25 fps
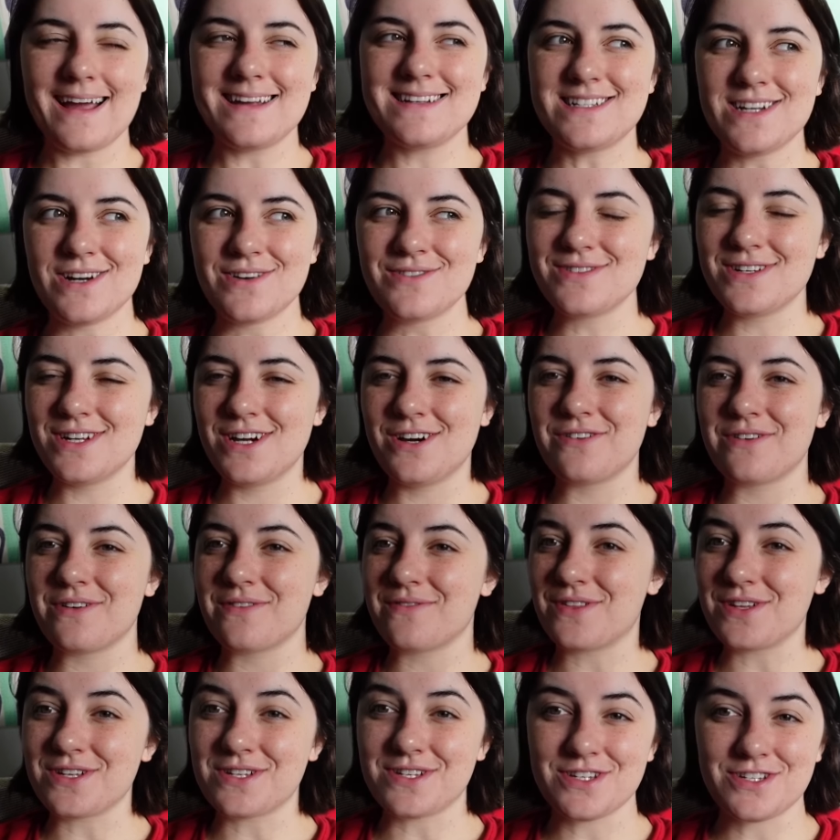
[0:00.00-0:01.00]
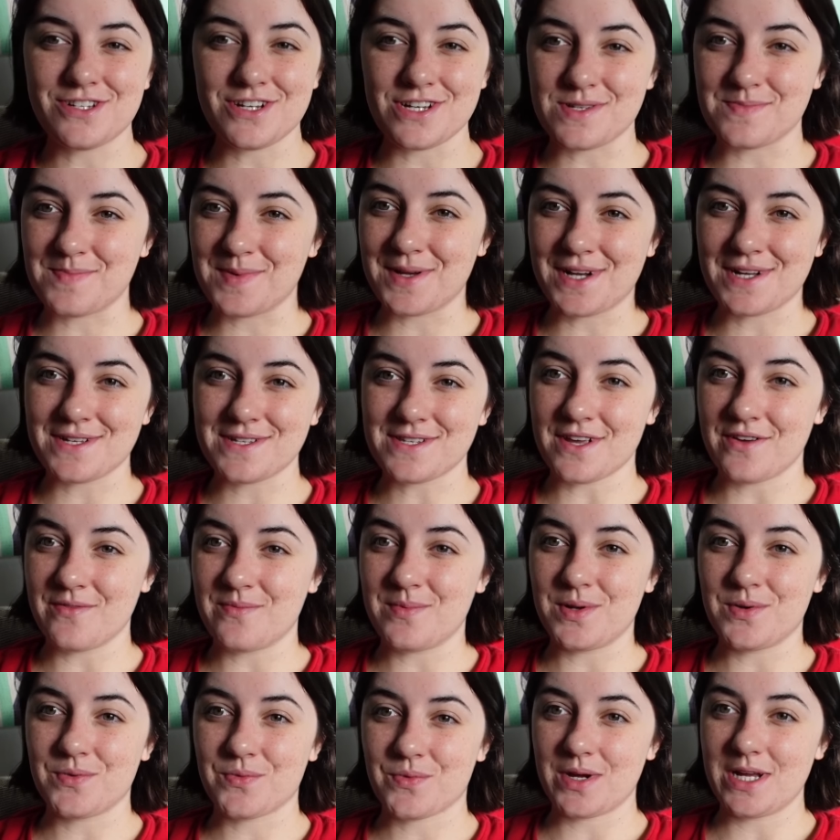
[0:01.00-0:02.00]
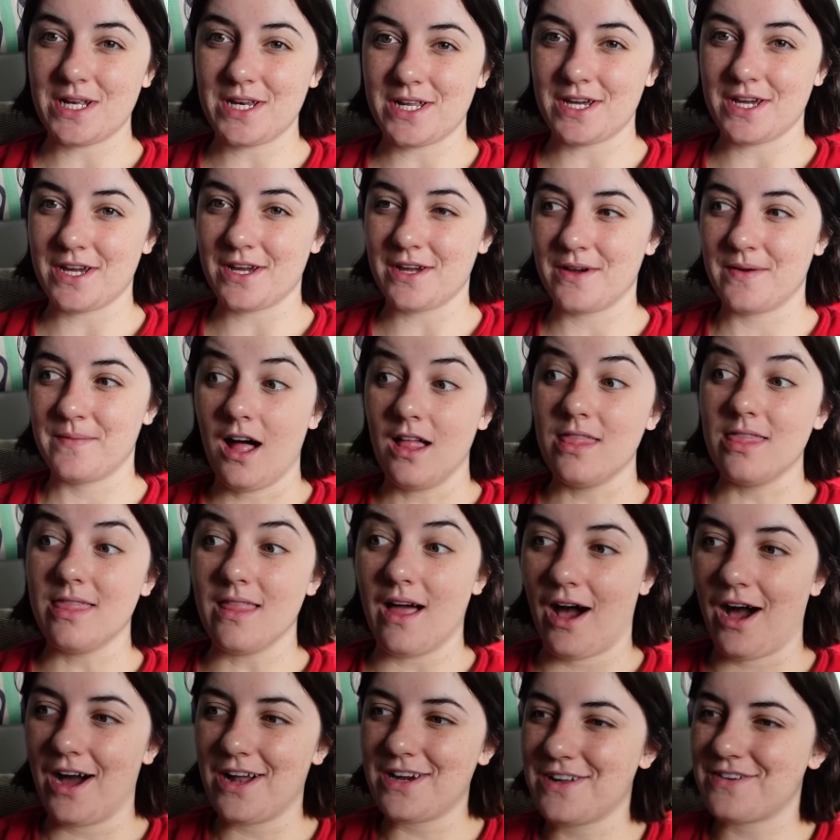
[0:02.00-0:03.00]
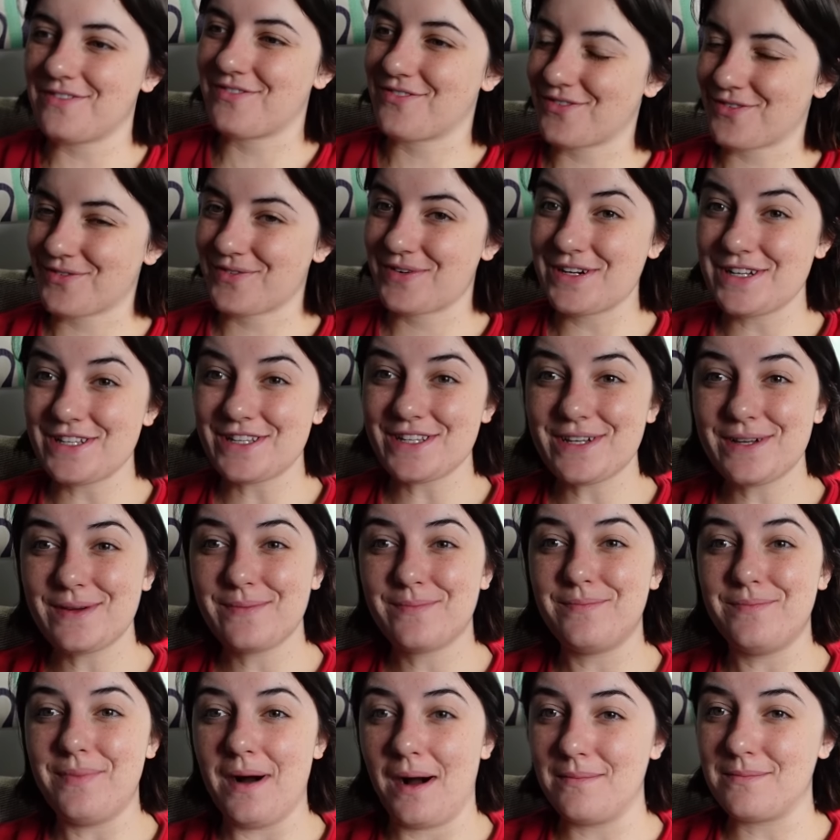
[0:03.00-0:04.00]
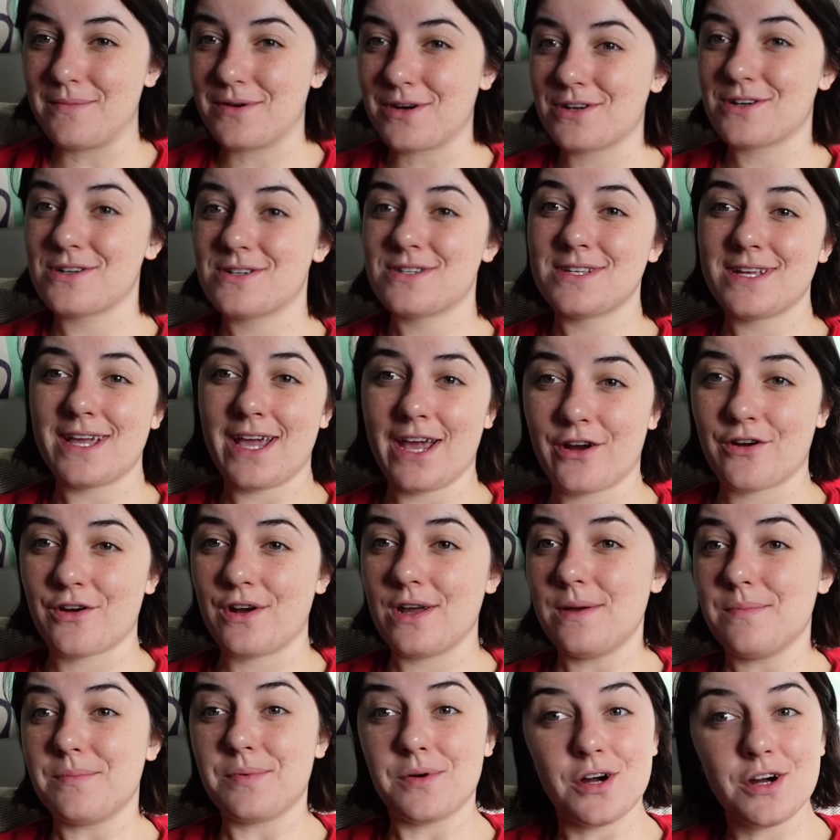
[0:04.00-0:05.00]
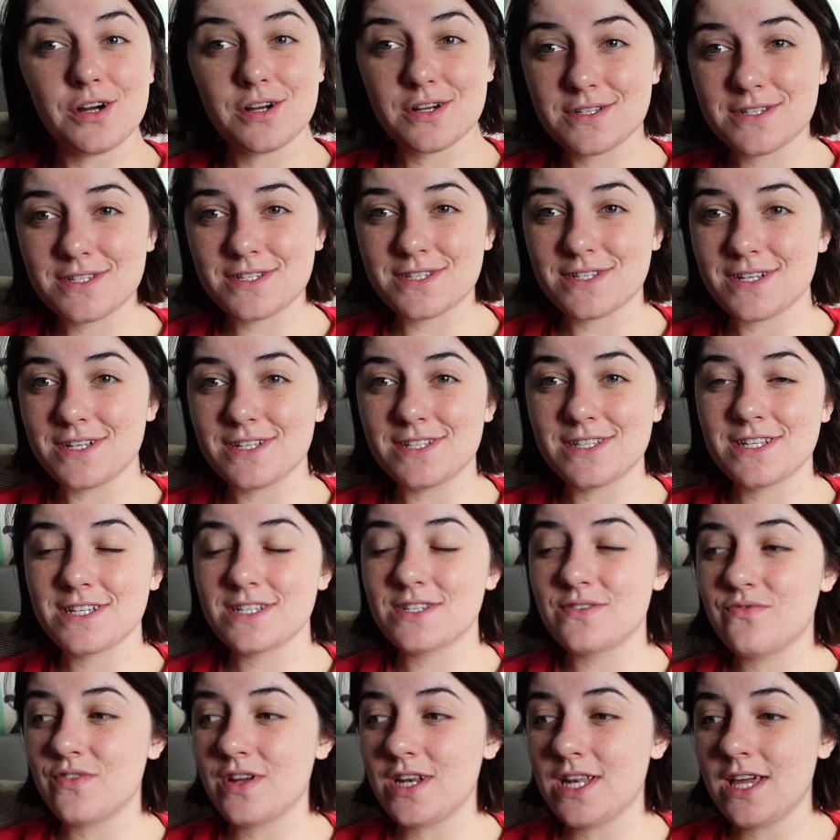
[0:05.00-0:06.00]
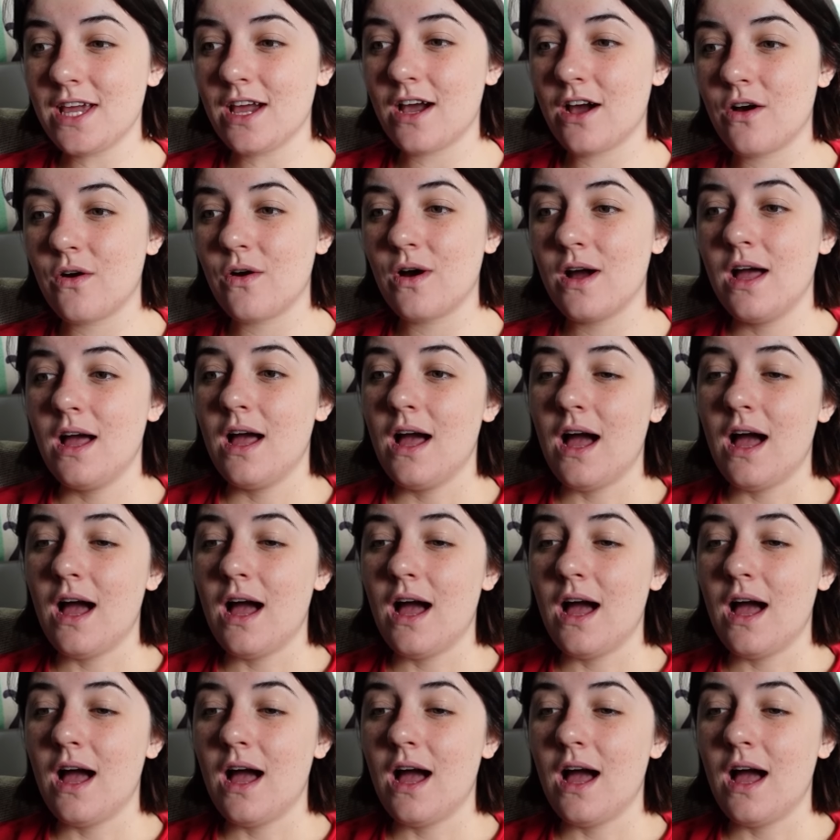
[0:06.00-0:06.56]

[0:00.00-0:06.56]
I don't know if this is just because I've been reading a lot of really bummer scary books in this video.